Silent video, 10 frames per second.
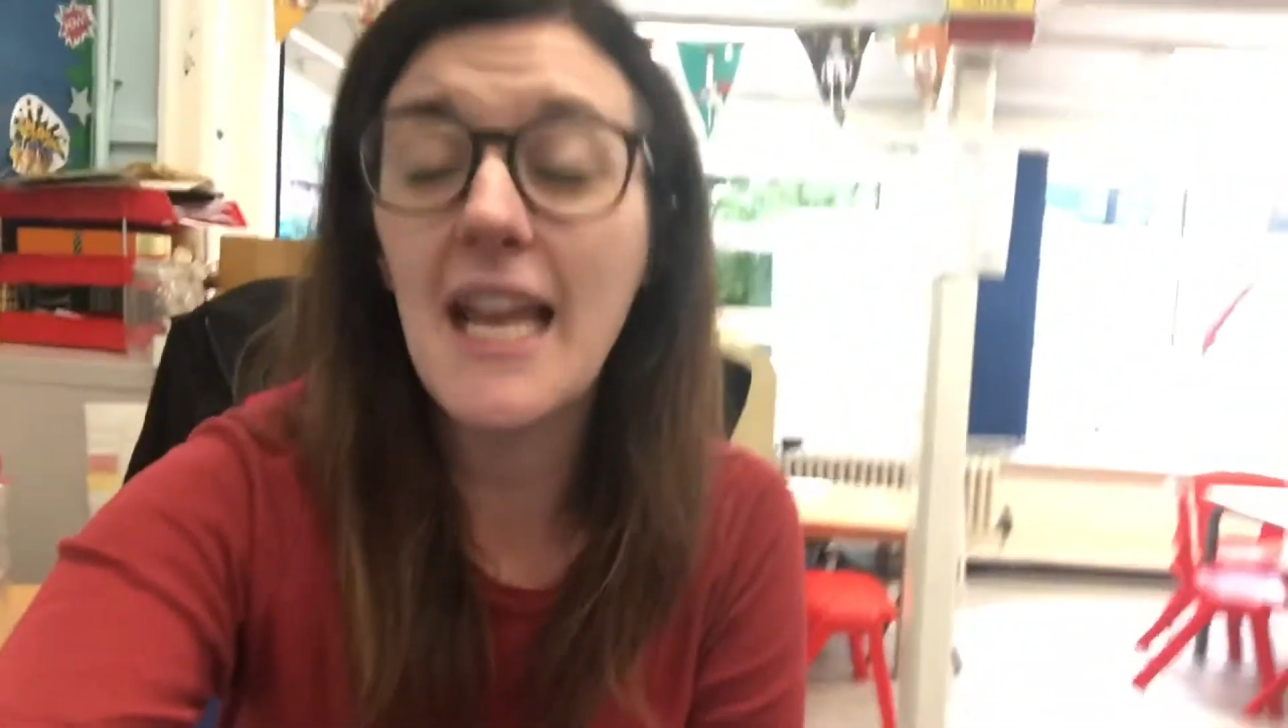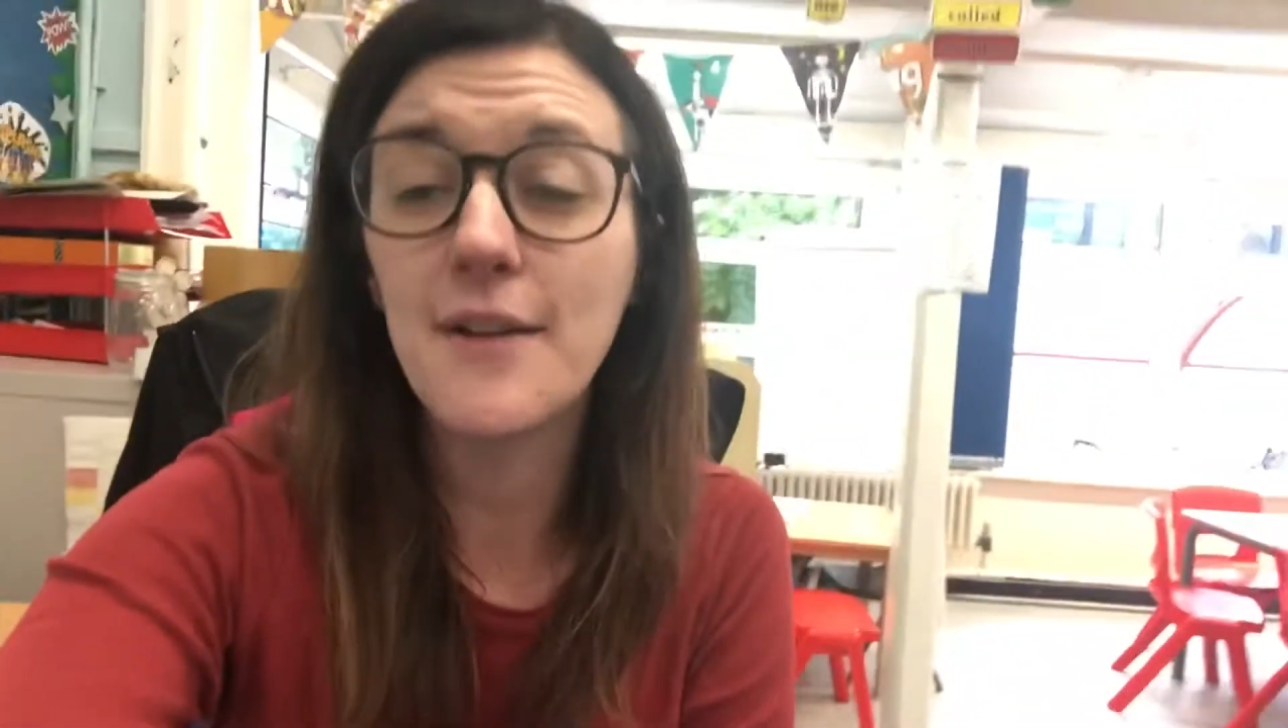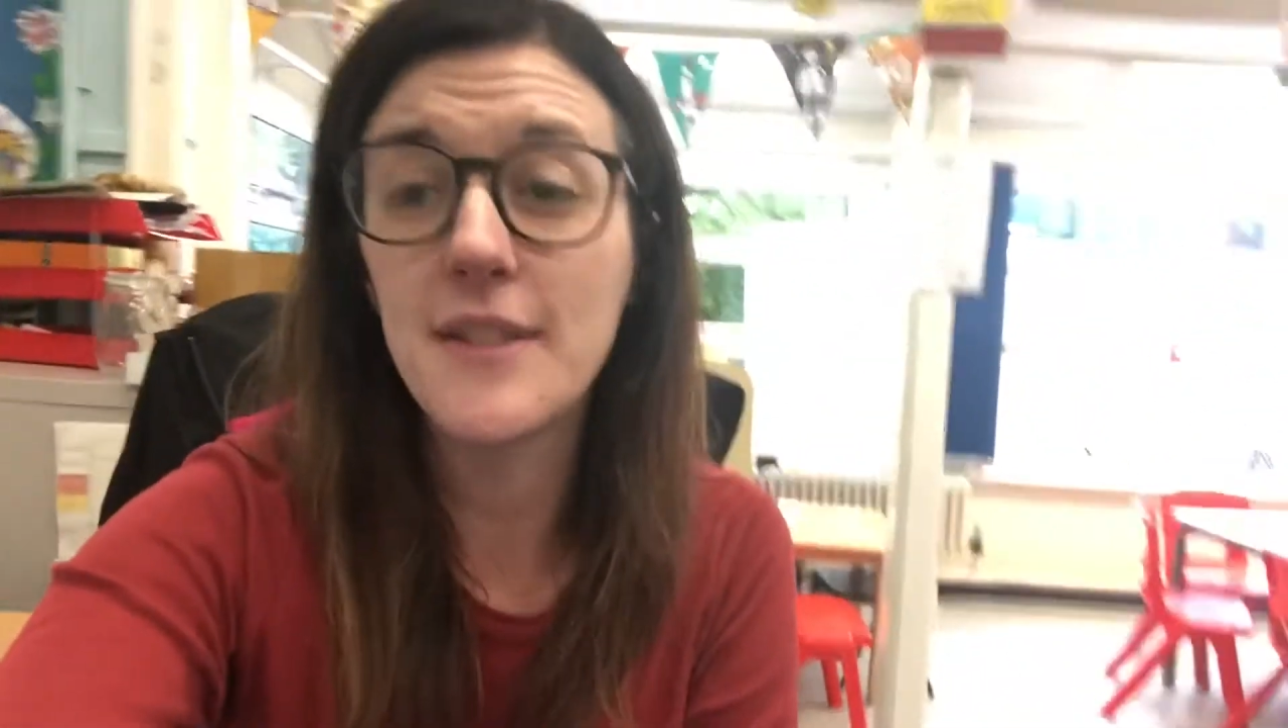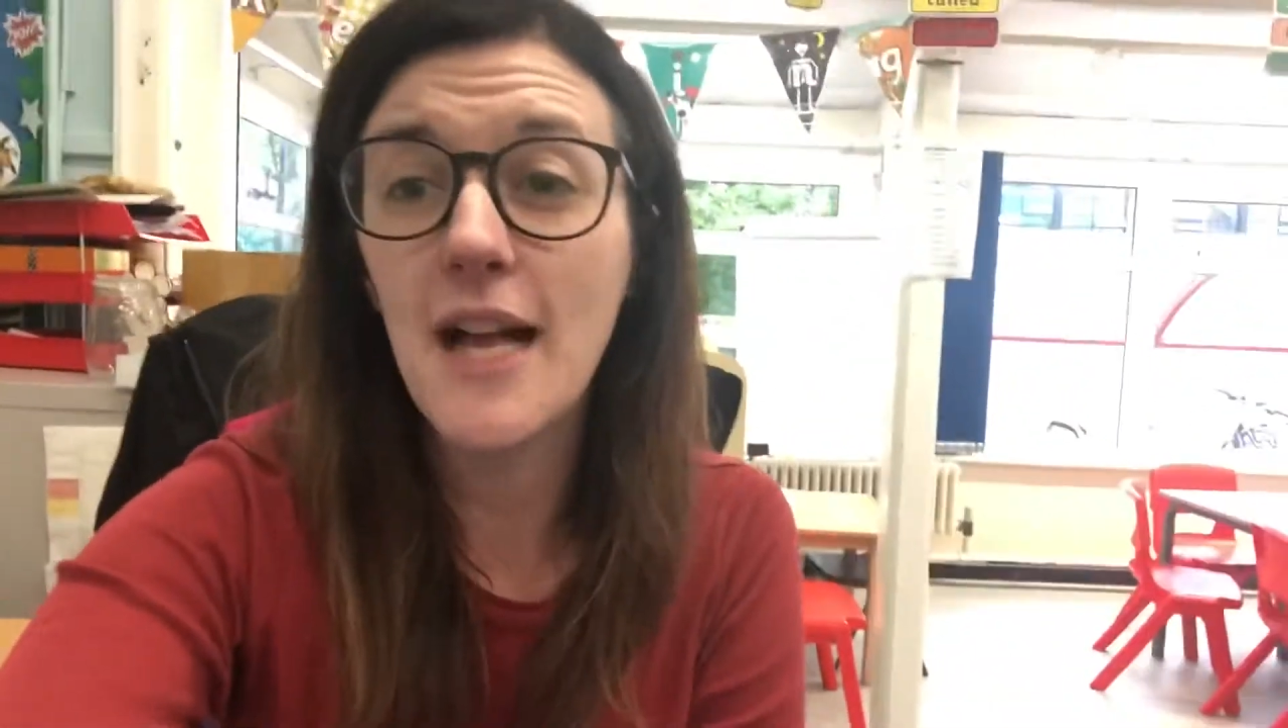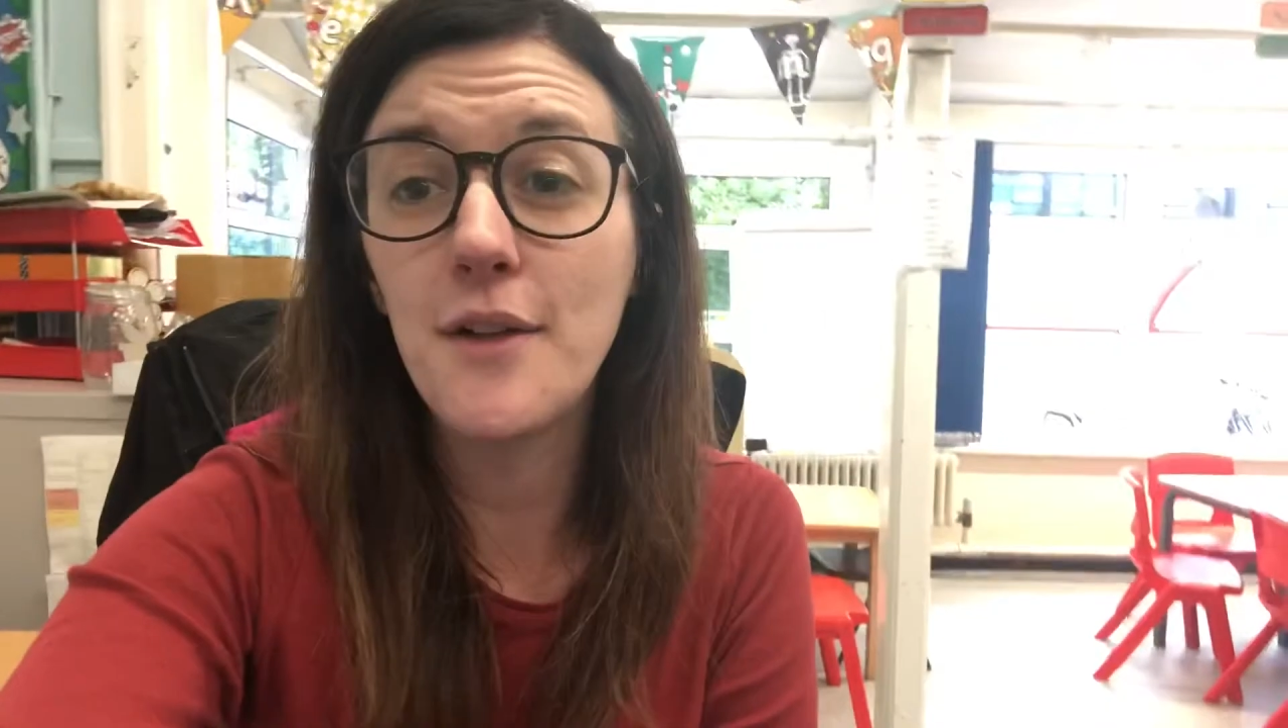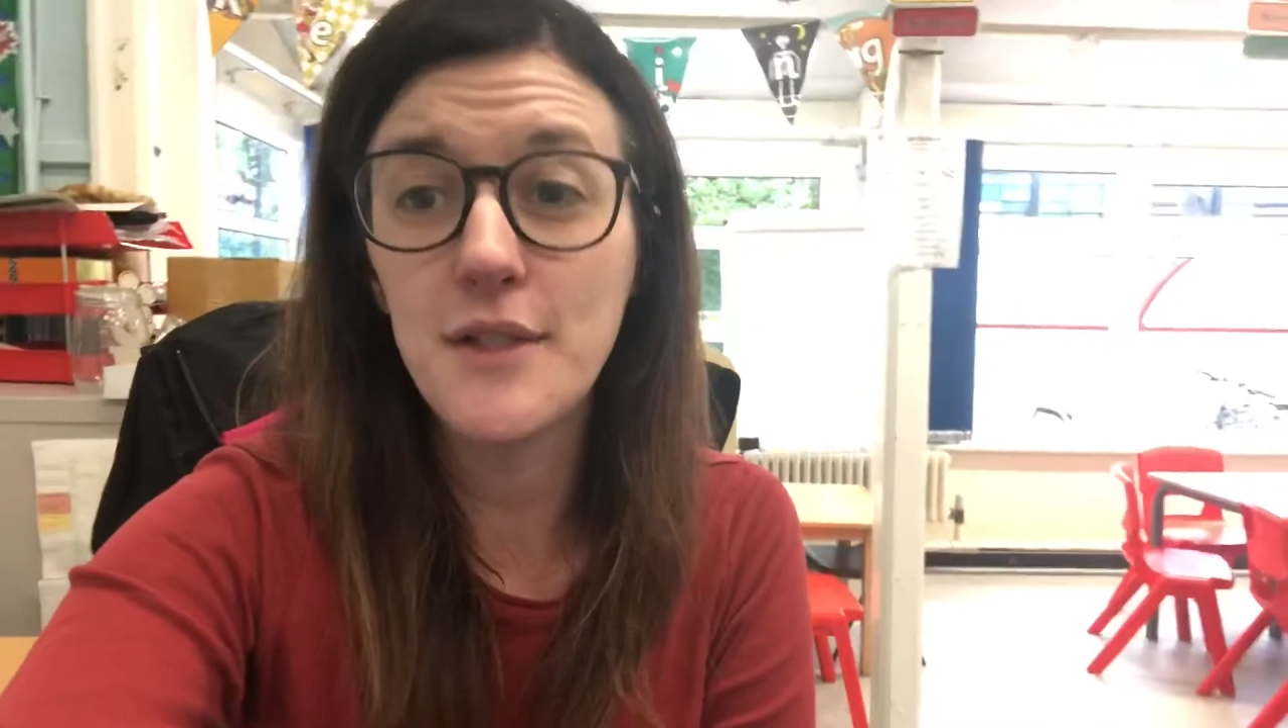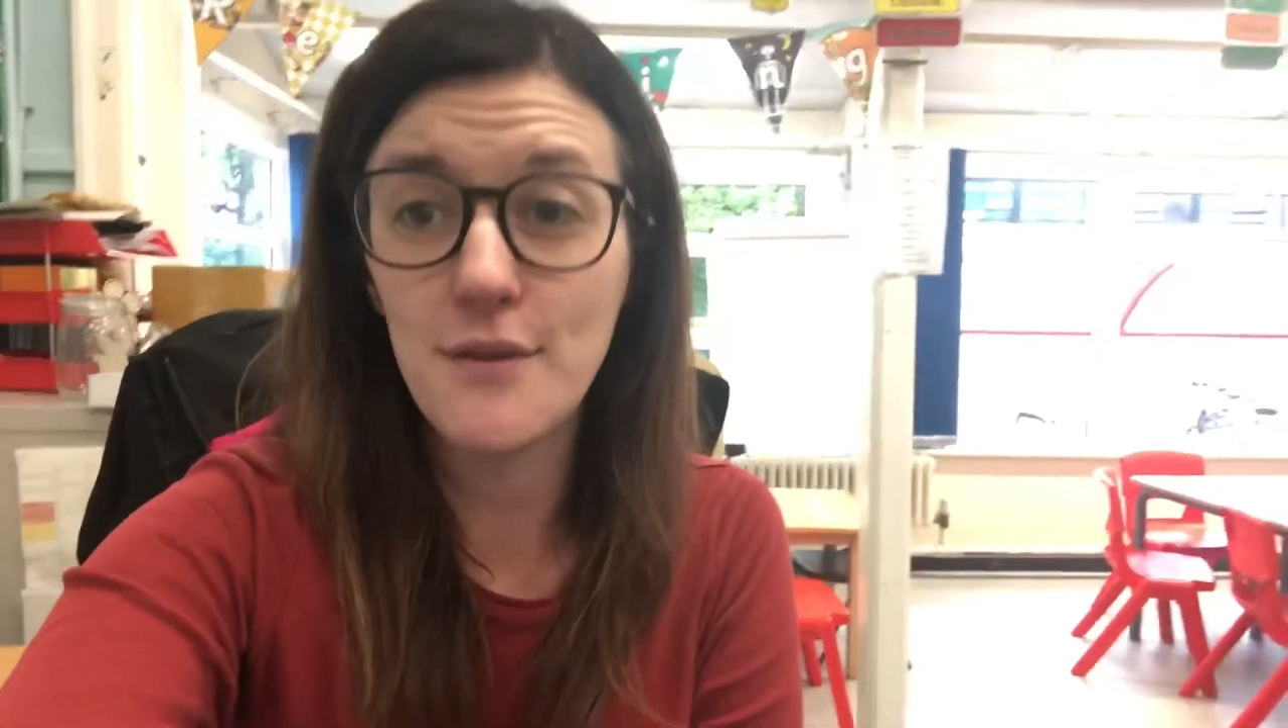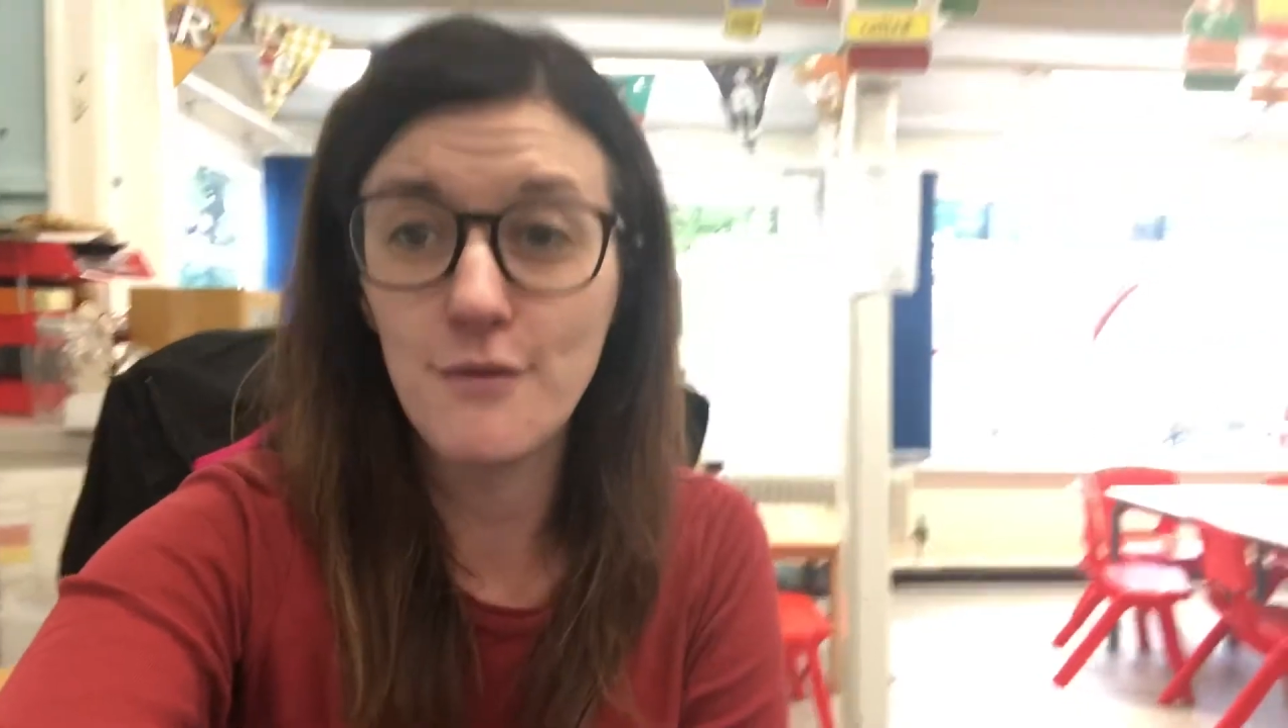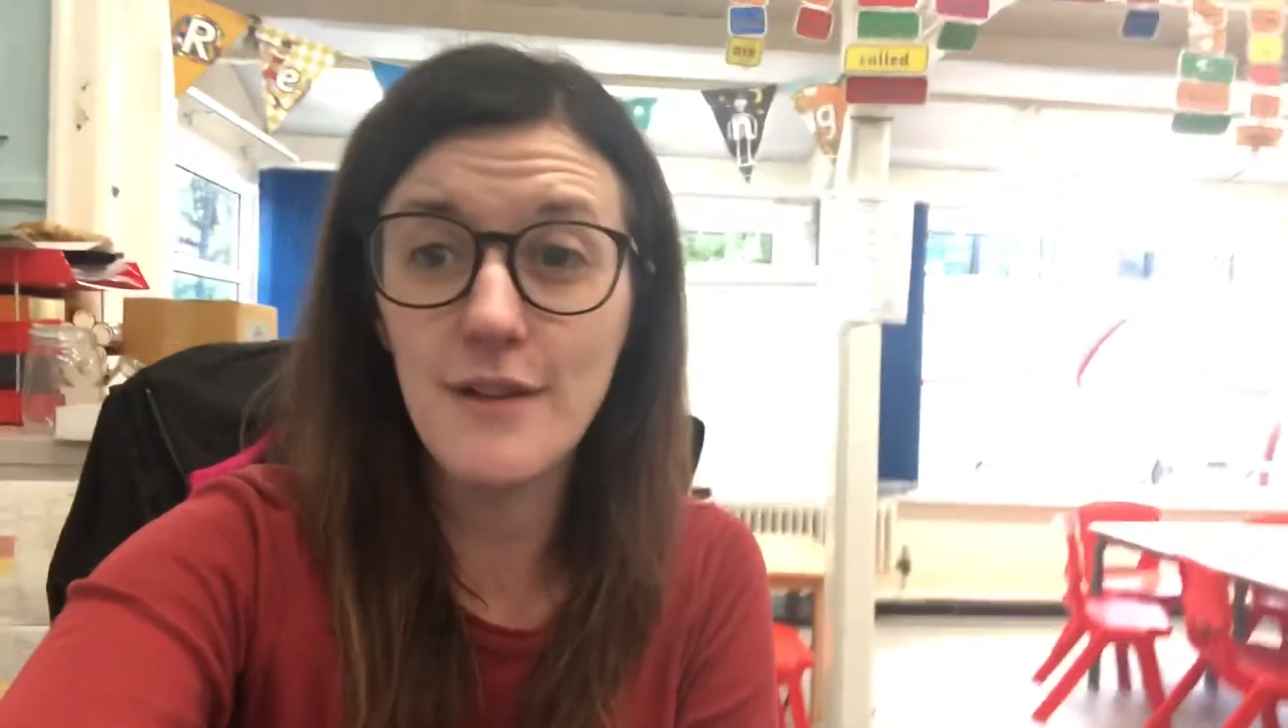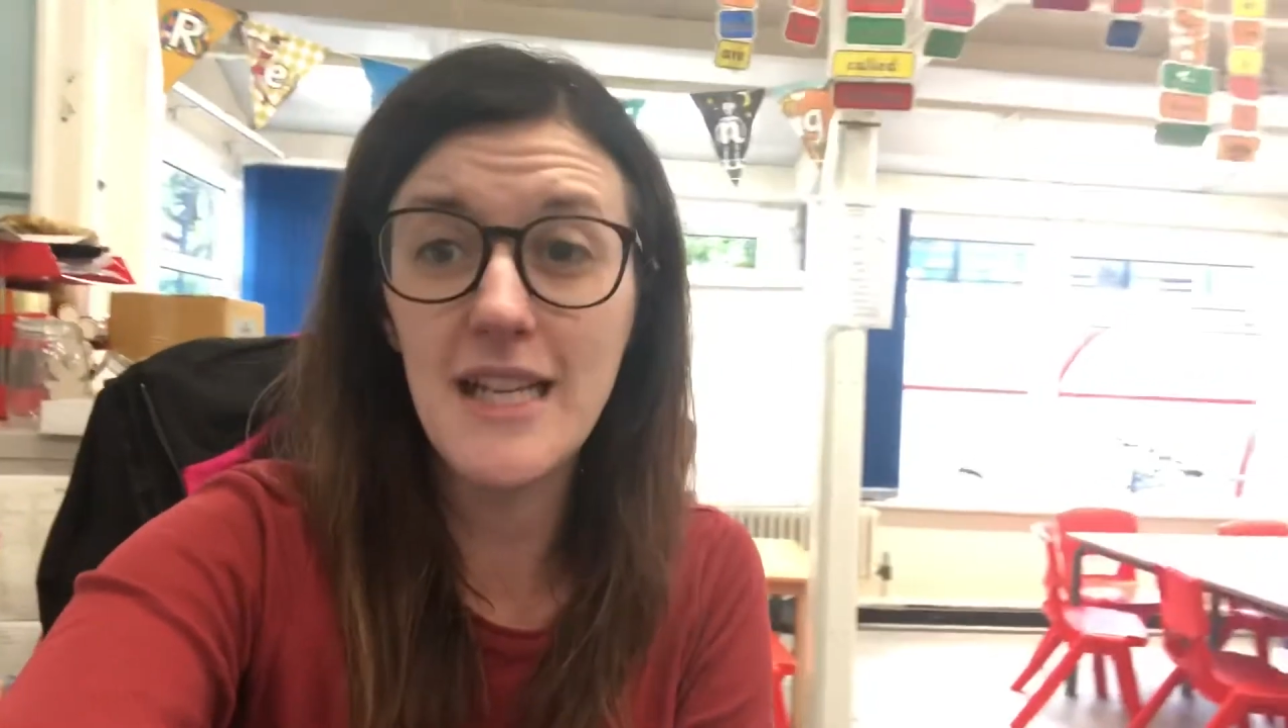have settled
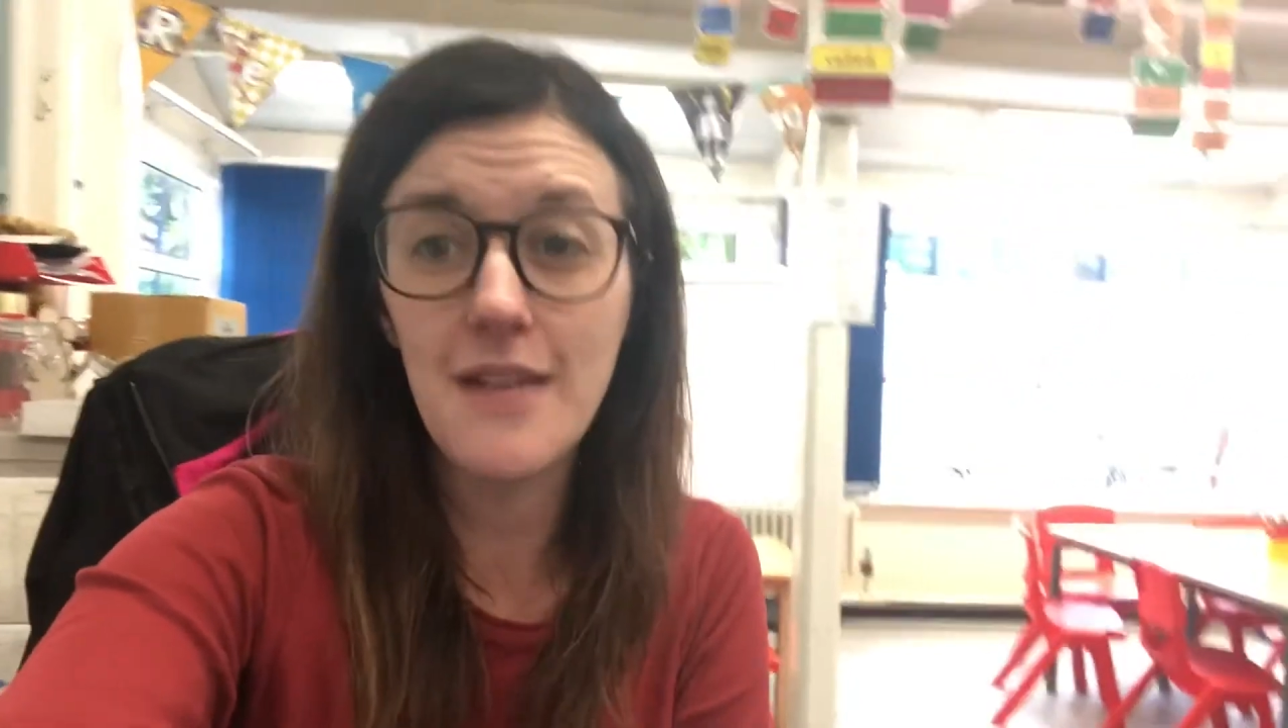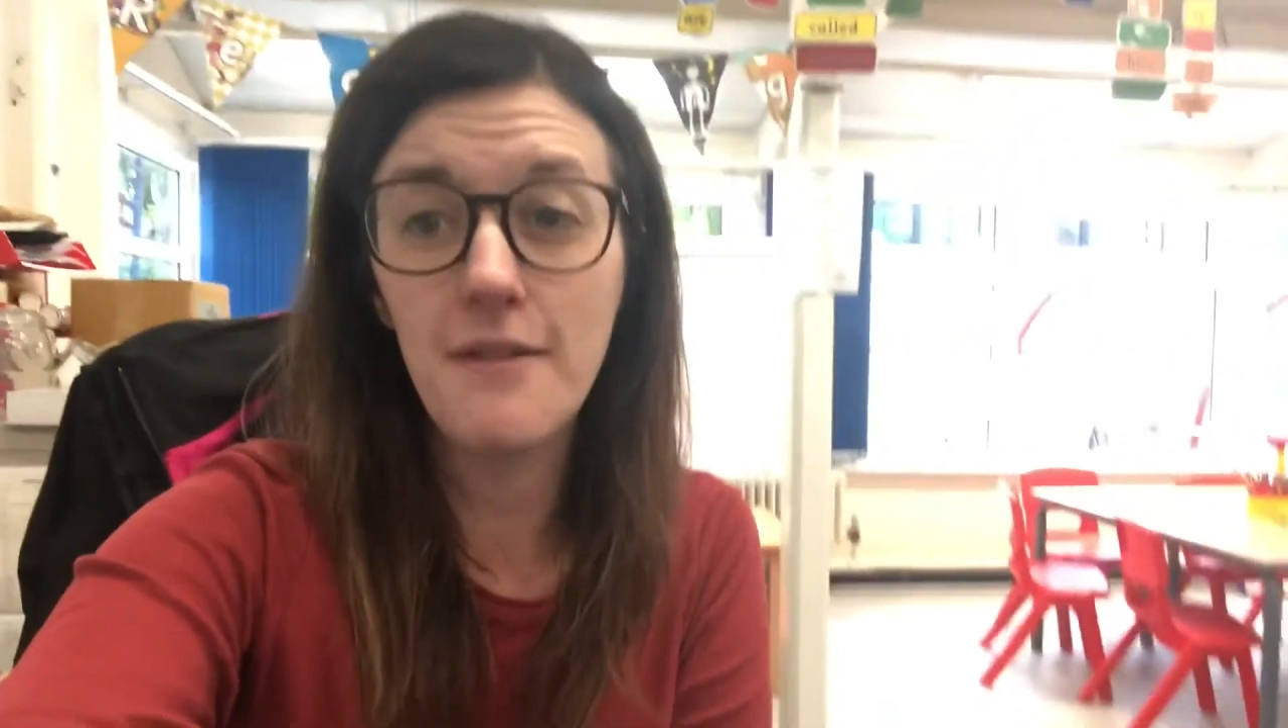in really,